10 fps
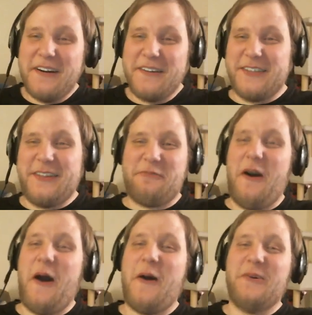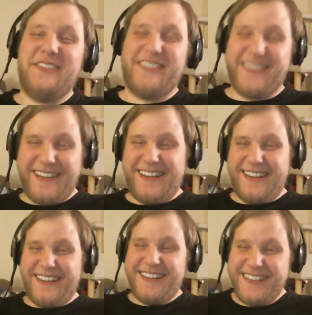to the phones.
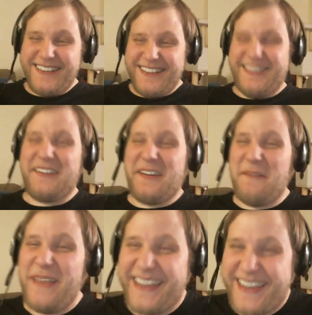There could be